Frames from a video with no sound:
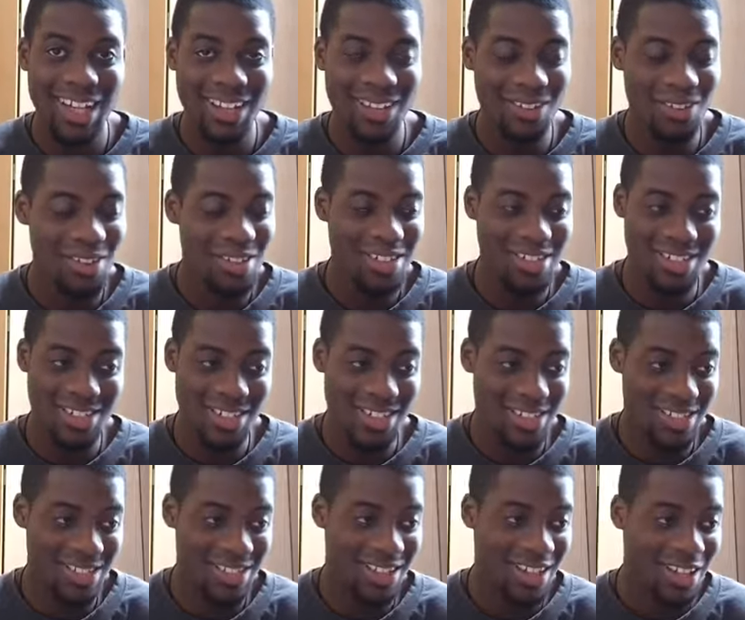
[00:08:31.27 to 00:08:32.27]
Lawyers are
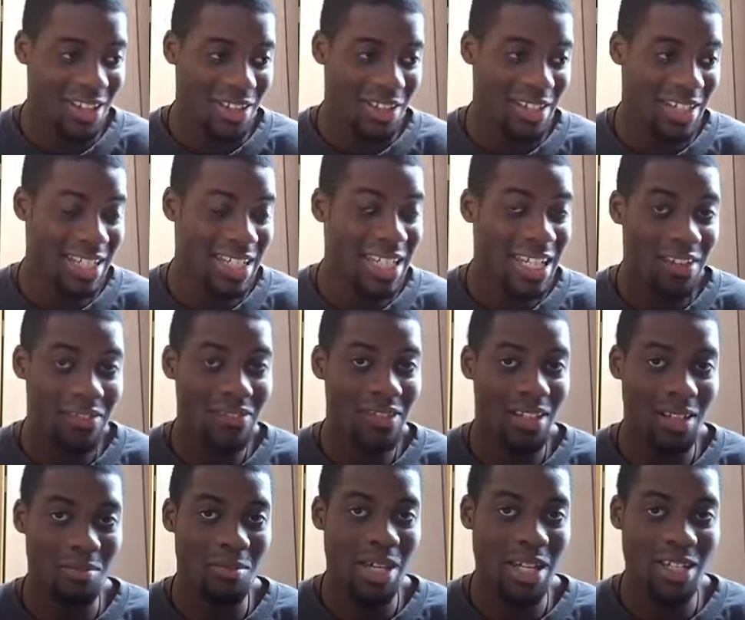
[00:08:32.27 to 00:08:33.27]
just
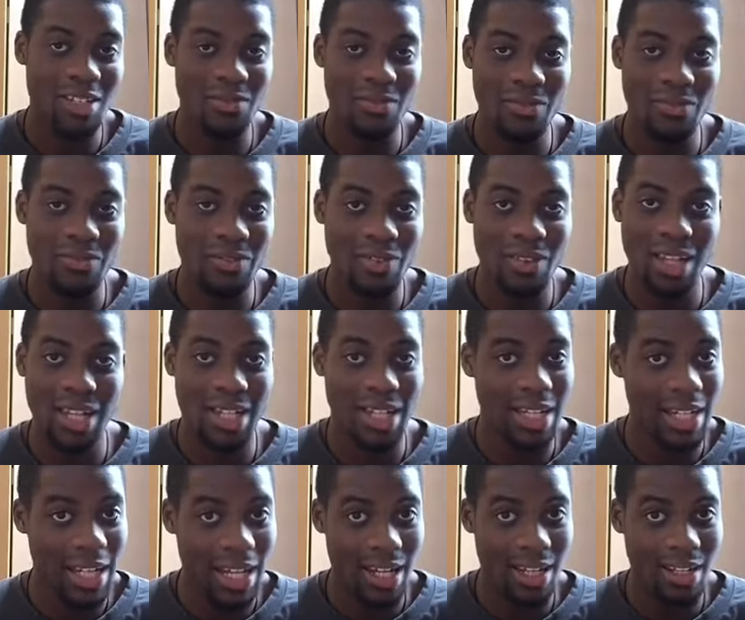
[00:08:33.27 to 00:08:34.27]
gifted at making you feel like
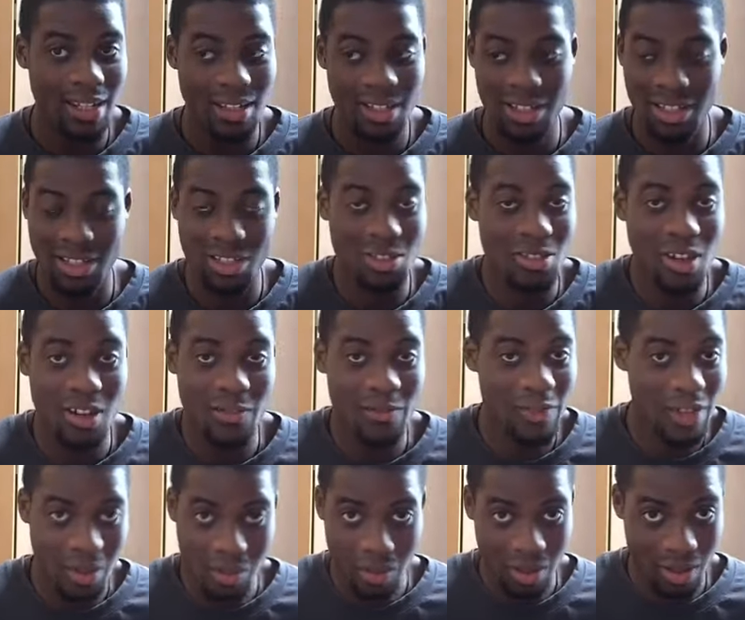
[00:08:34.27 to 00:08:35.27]
an idiot. Like, you can't
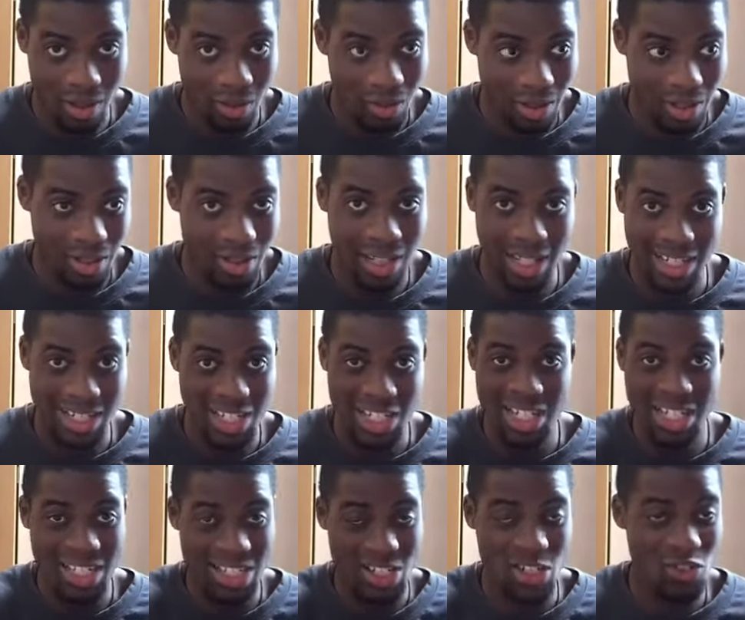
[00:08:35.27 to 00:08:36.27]
fuck with a lawyer. Like,
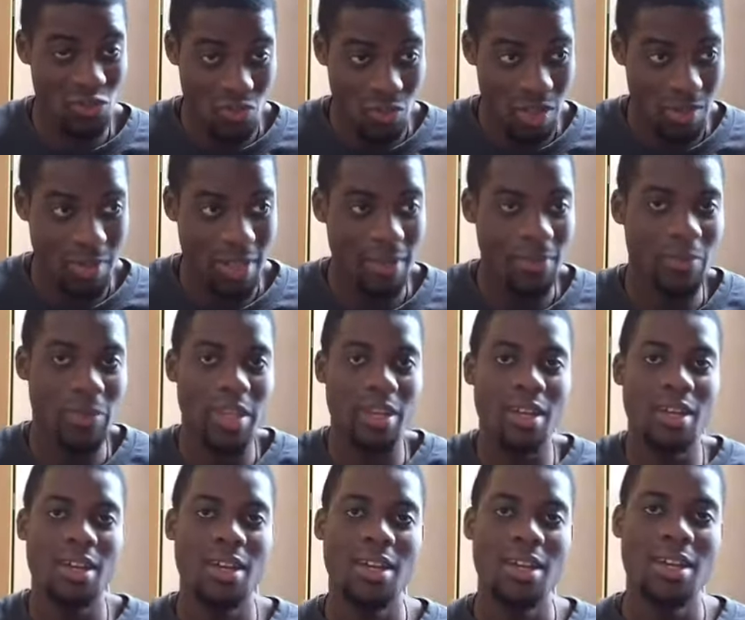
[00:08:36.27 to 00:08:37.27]
she destroyed me.
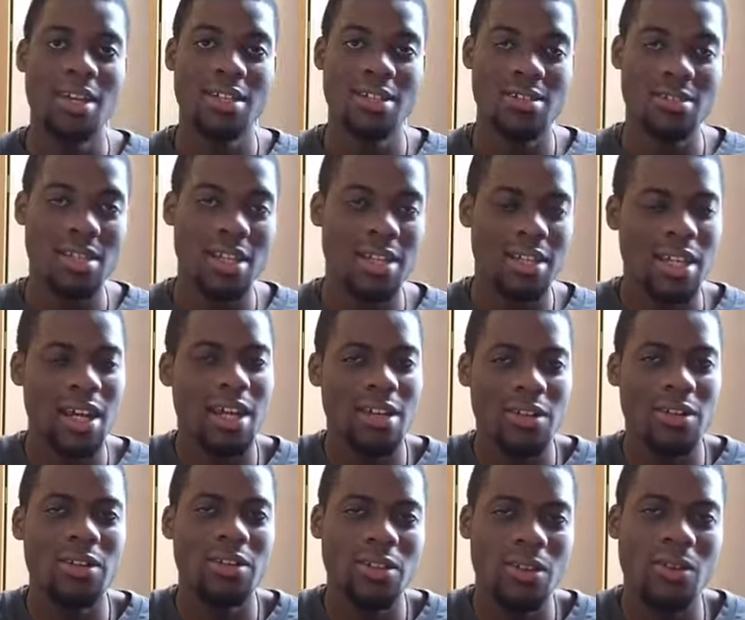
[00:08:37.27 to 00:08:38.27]
She's like, Yeah, I
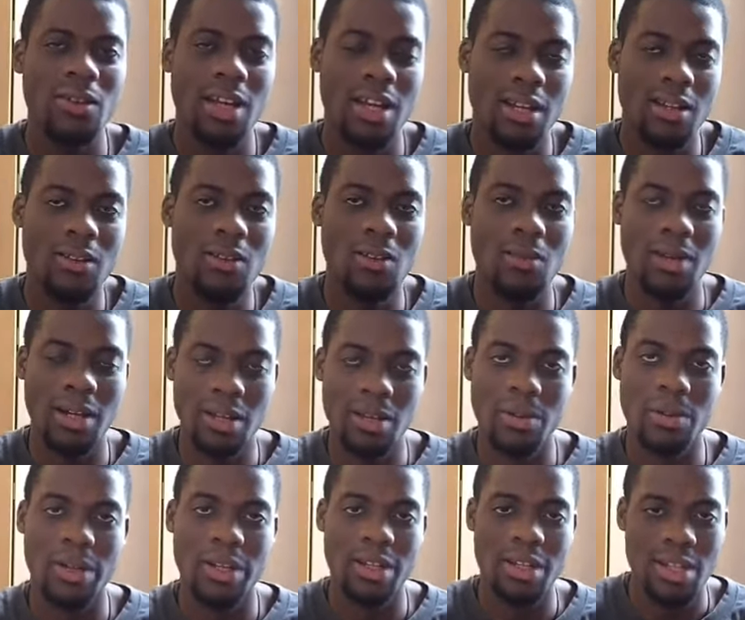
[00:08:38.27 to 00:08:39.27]
know you don't like law, by the
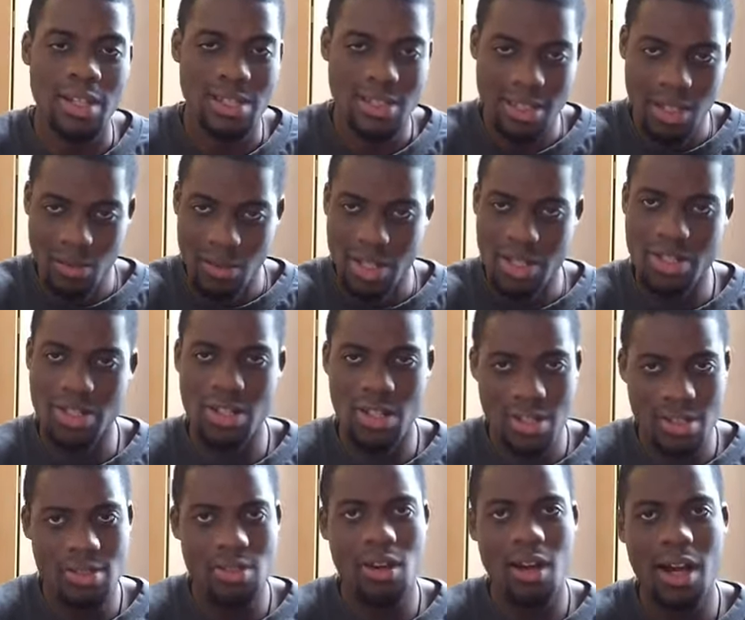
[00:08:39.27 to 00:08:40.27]
way. Is that why your
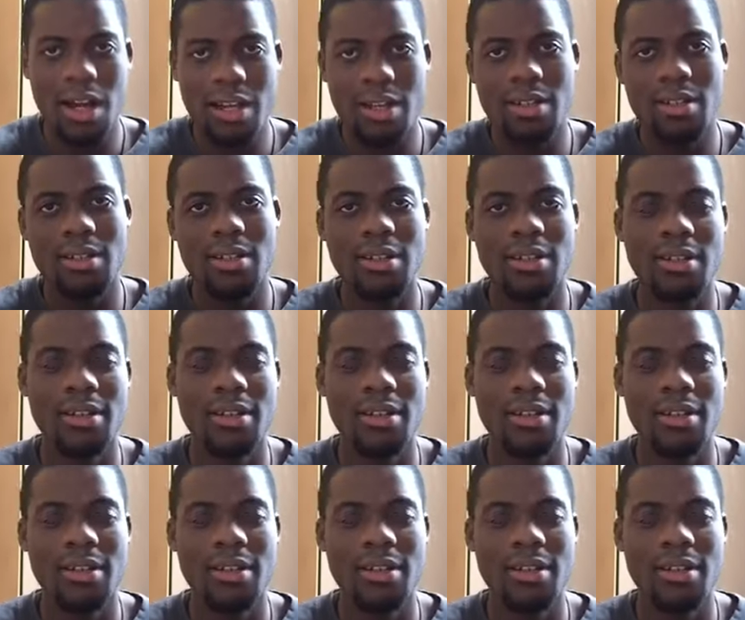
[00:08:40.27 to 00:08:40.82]
shirt's not ironed?